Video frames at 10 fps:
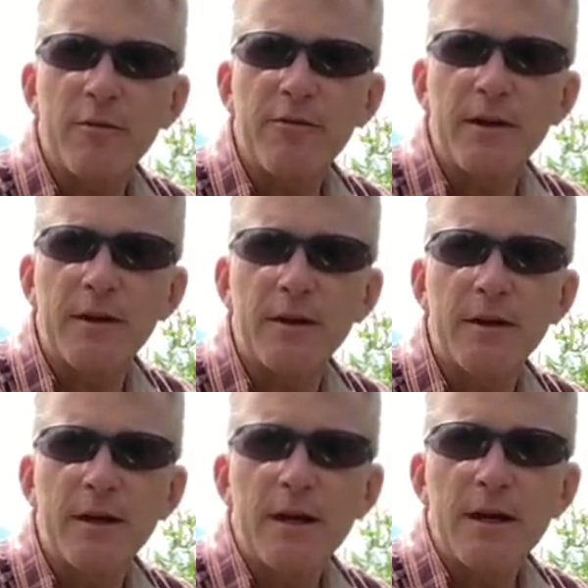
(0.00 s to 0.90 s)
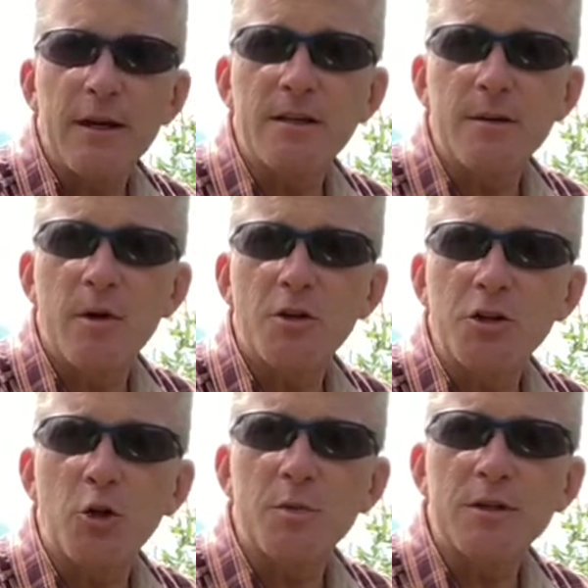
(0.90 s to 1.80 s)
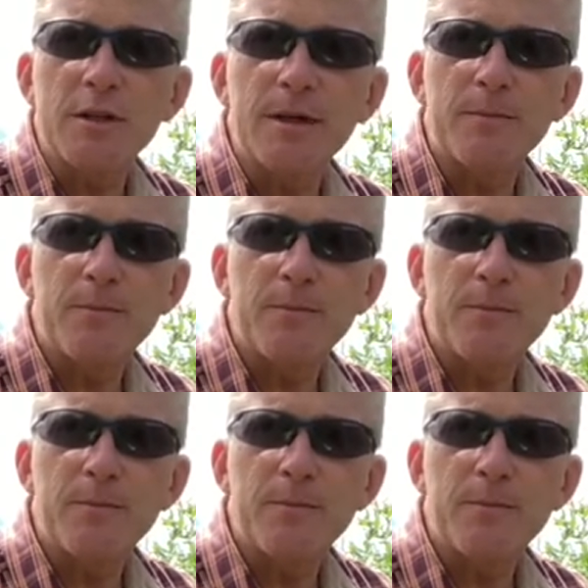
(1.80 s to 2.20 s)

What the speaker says: feeder into the margin opposite.